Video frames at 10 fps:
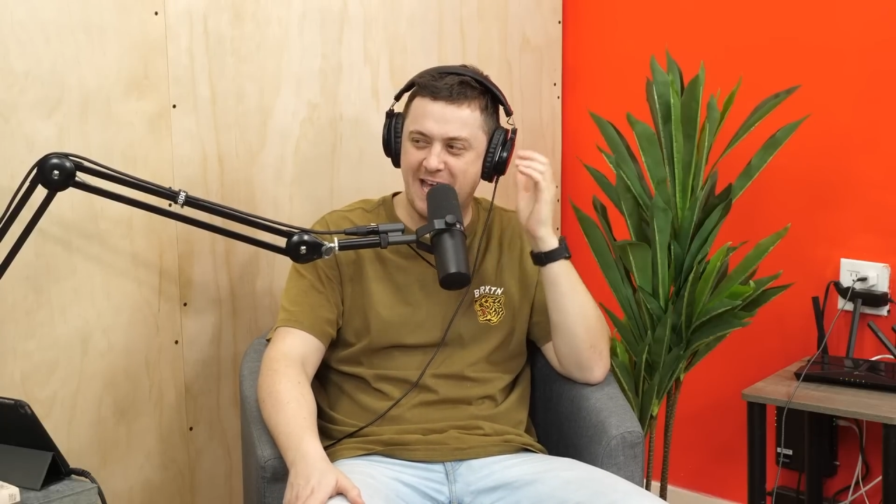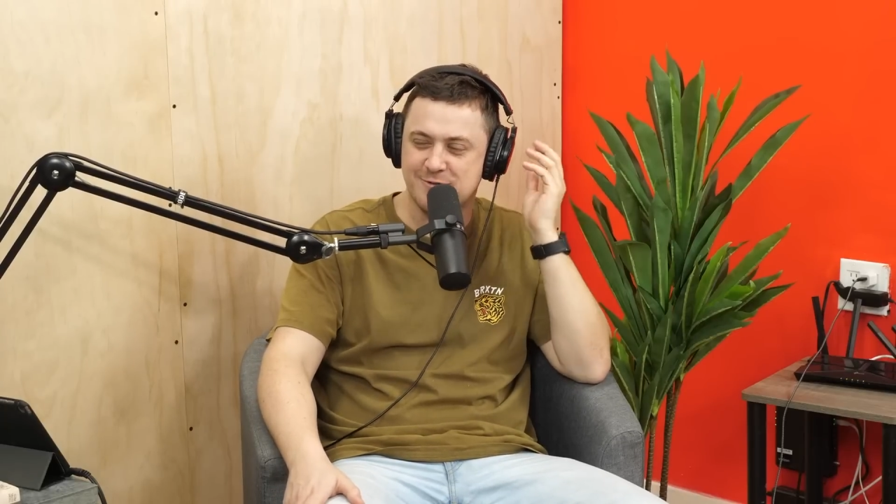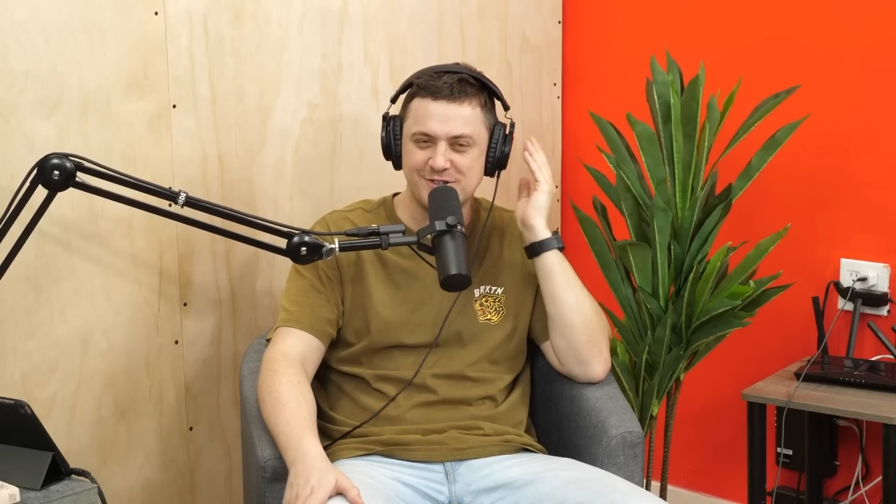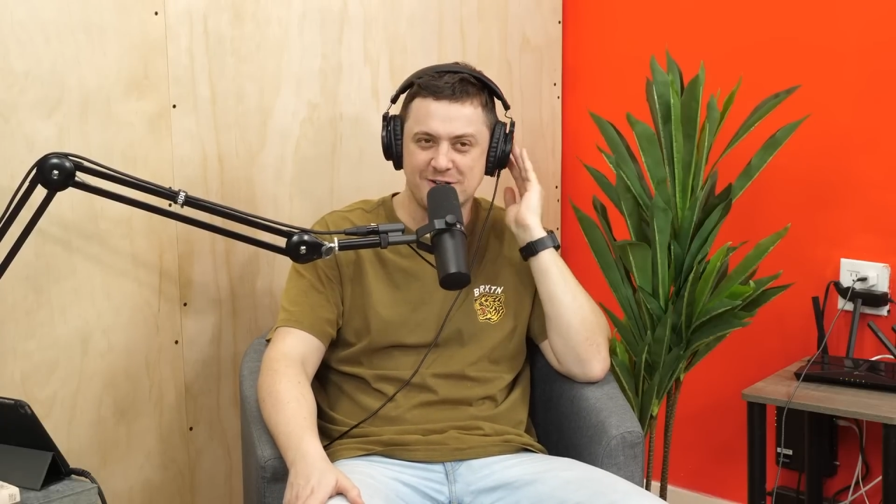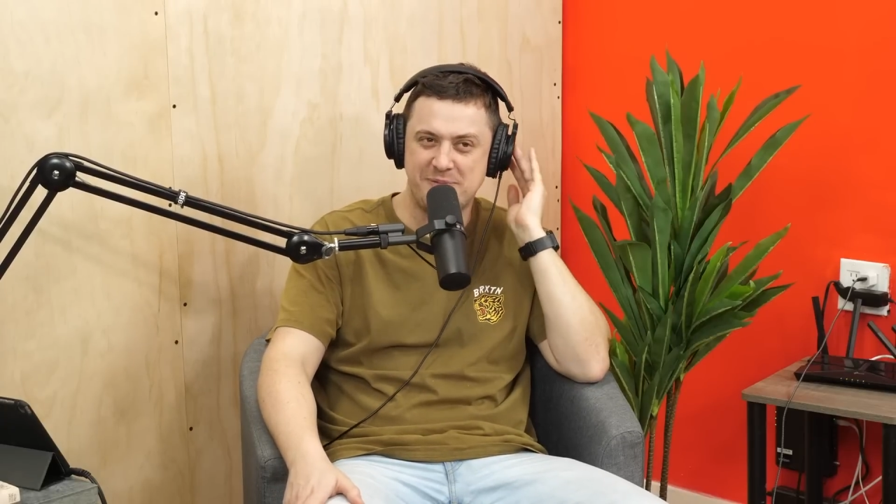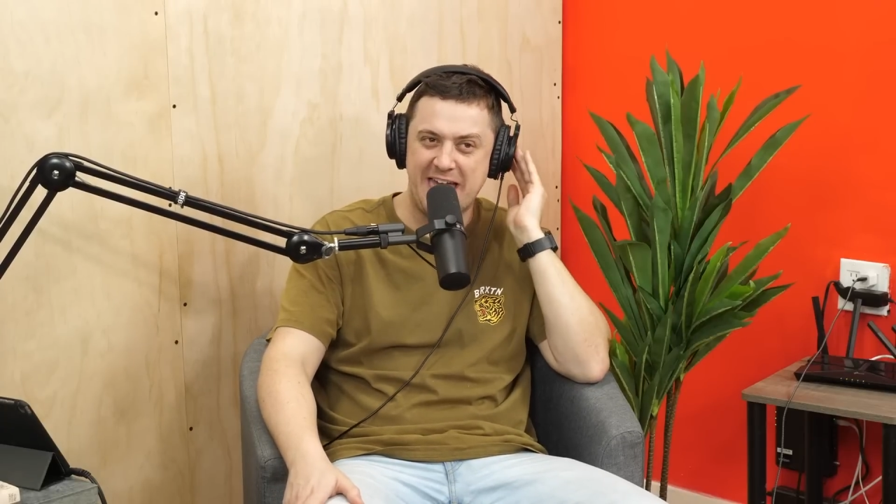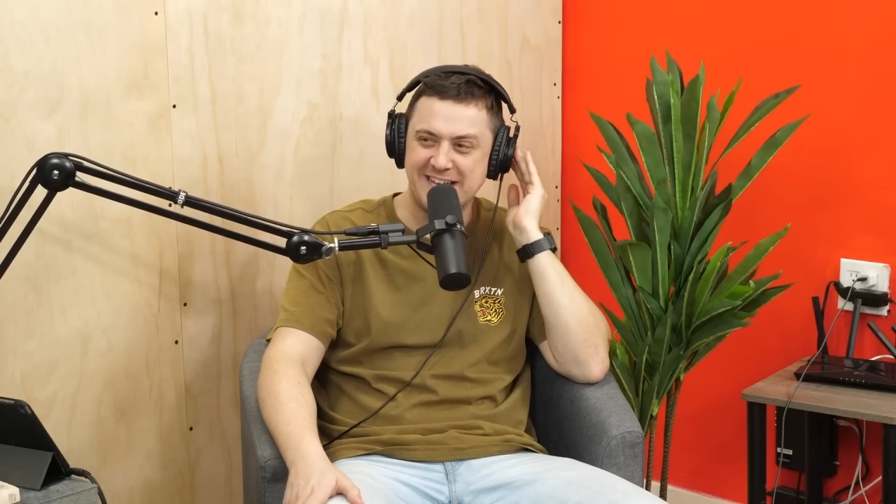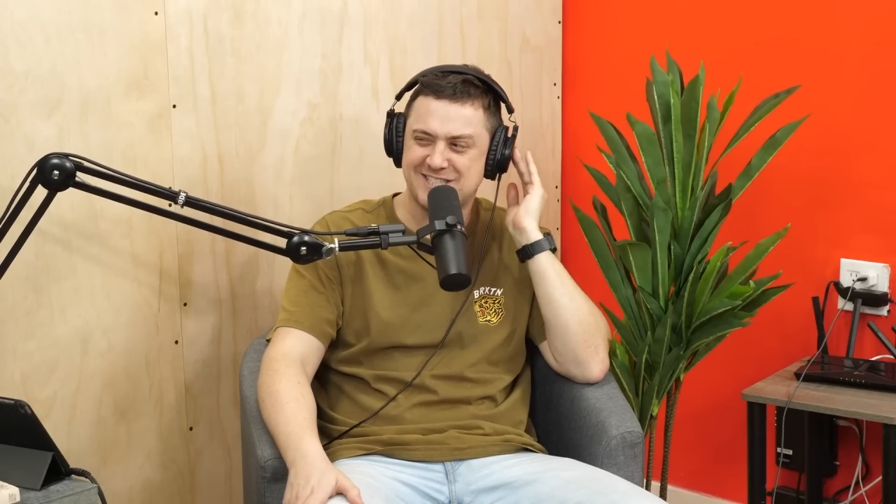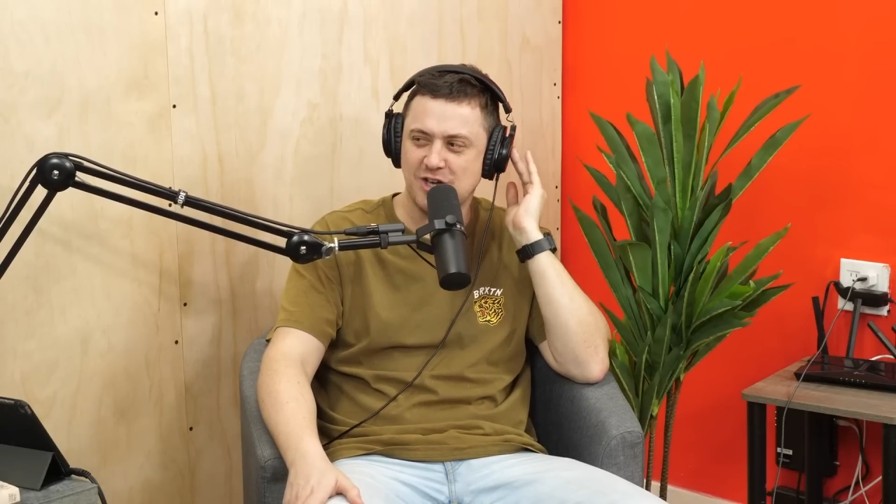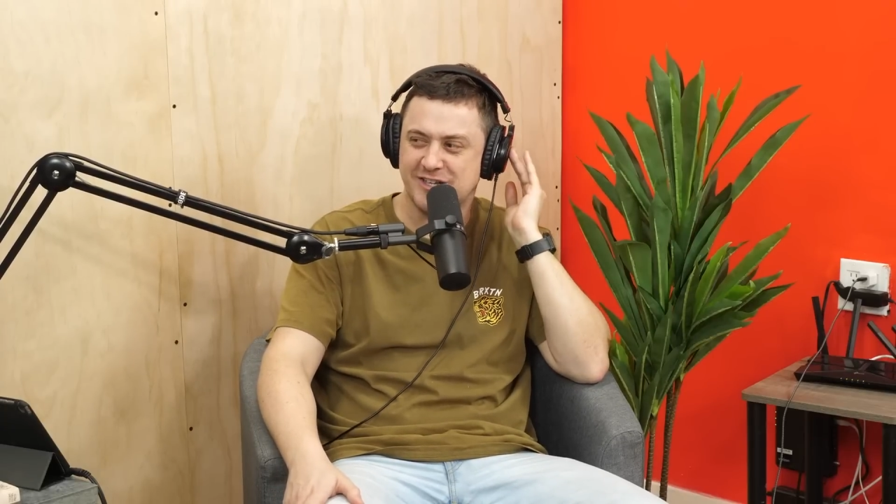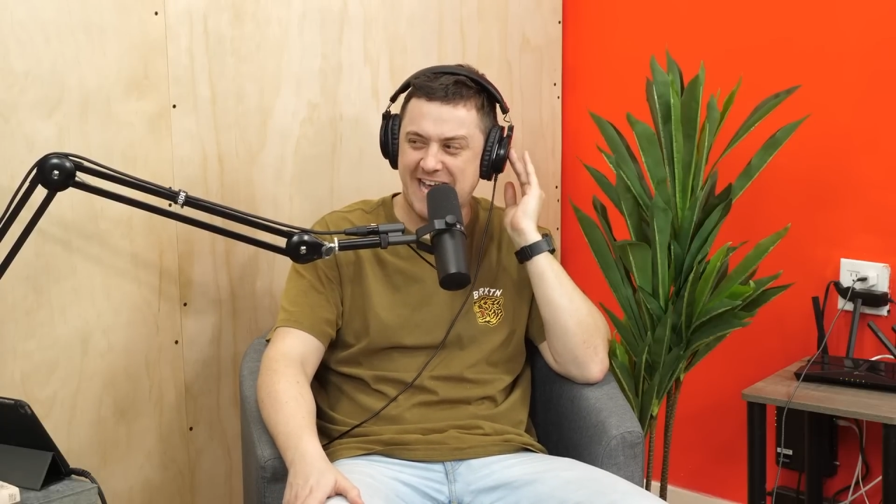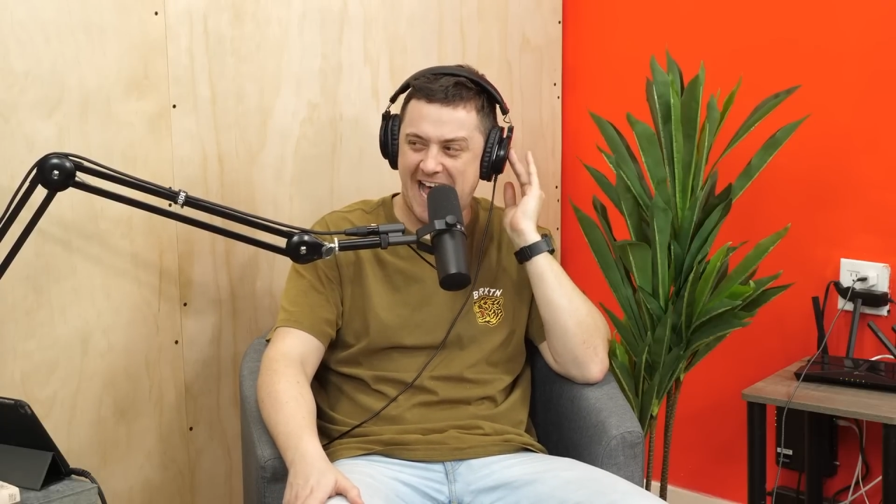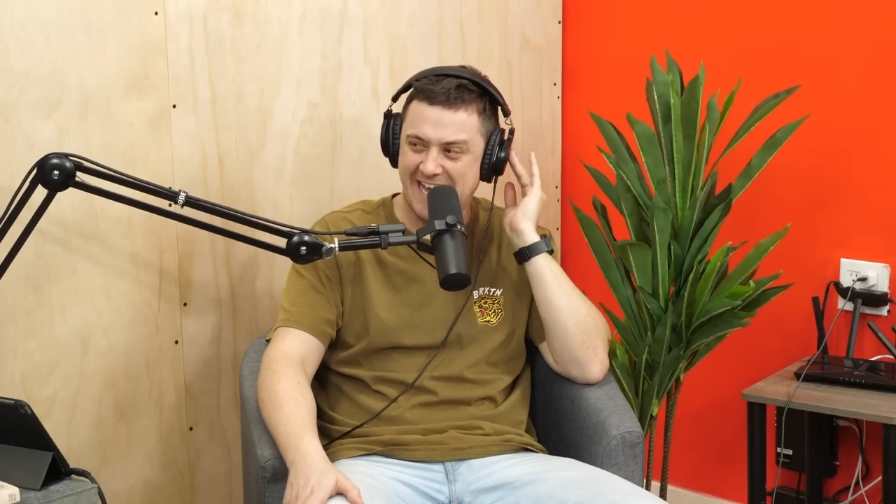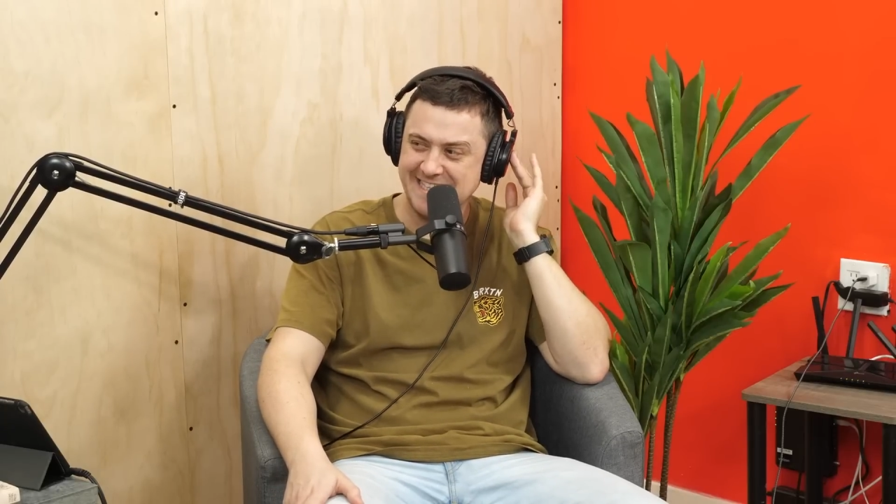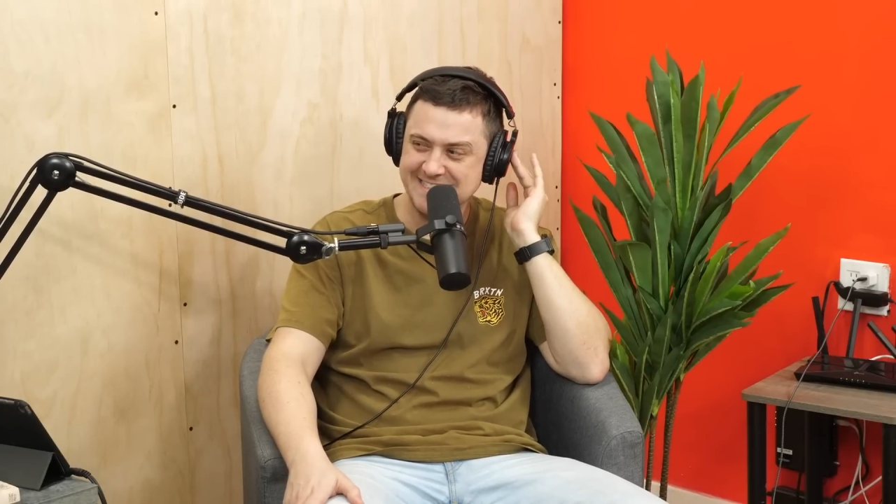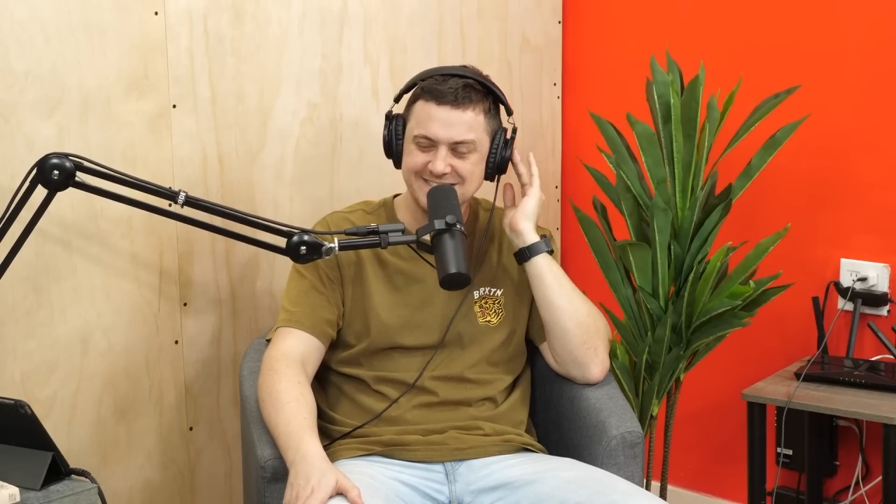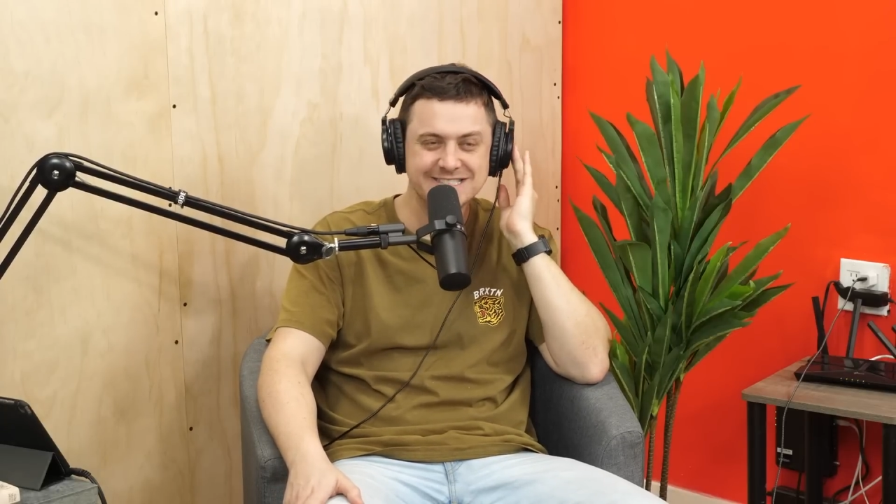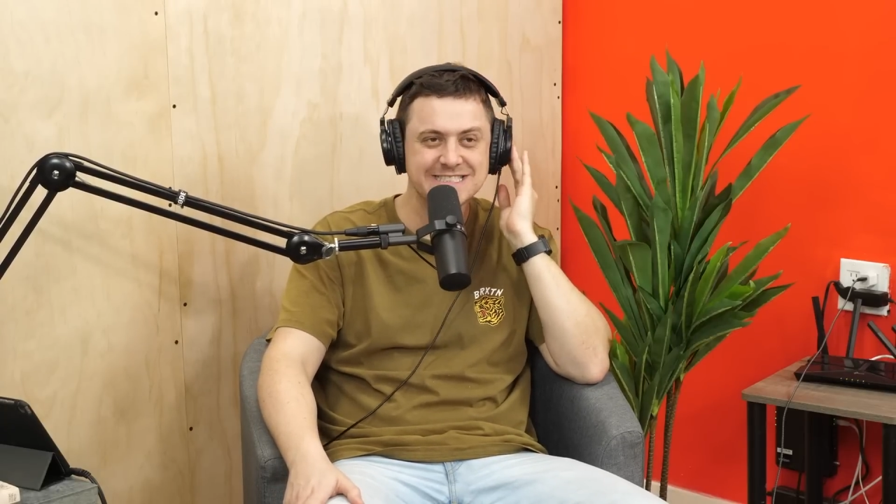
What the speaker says: in Ecuador playing soccer.